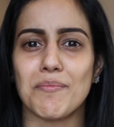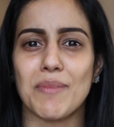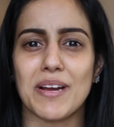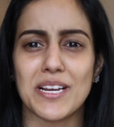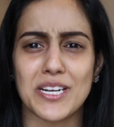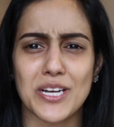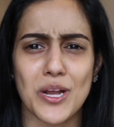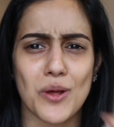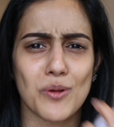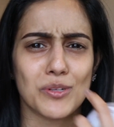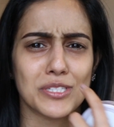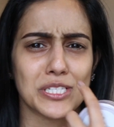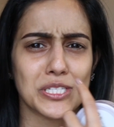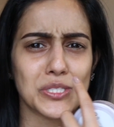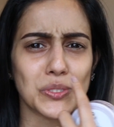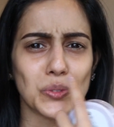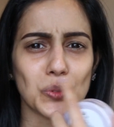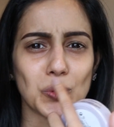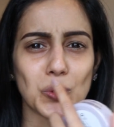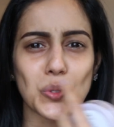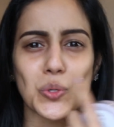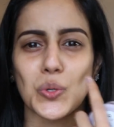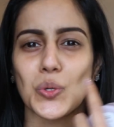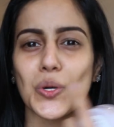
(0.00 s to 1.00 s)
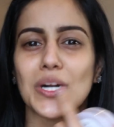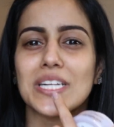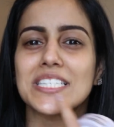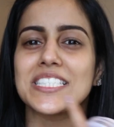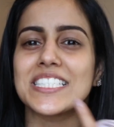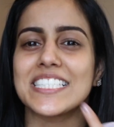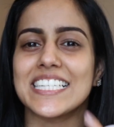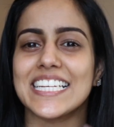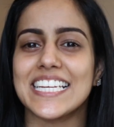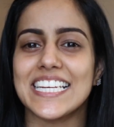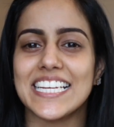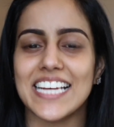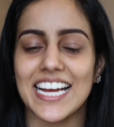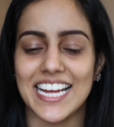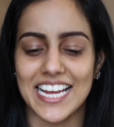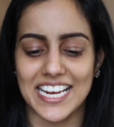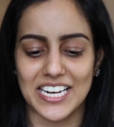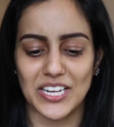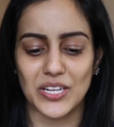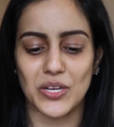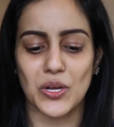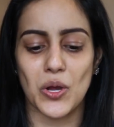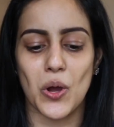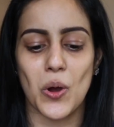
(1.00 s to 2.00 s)
My nose is all crusty, I had
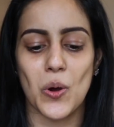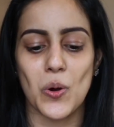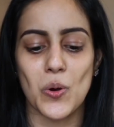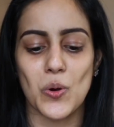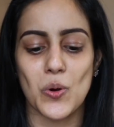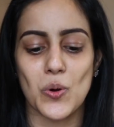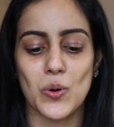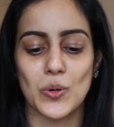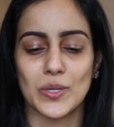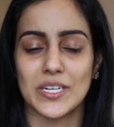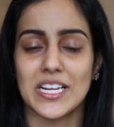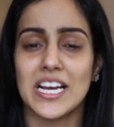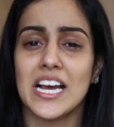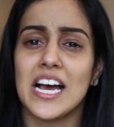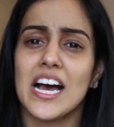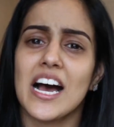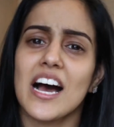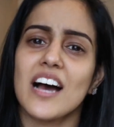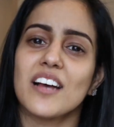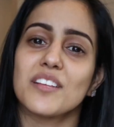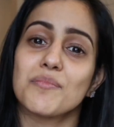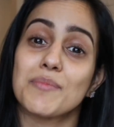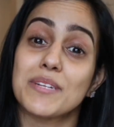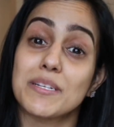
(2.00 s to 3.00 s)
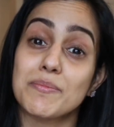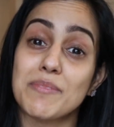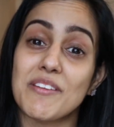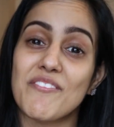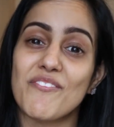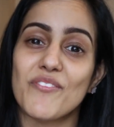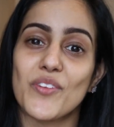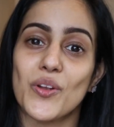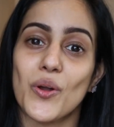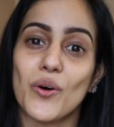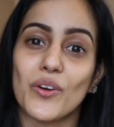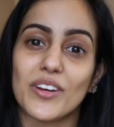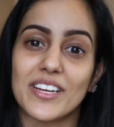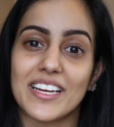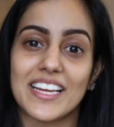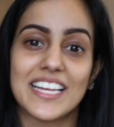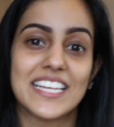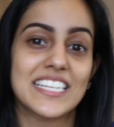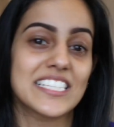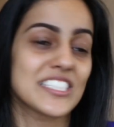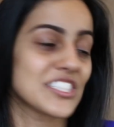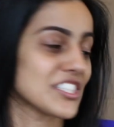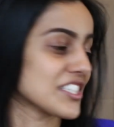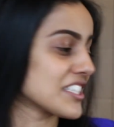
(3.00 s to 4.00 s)
a cold. I was meant to be vlogging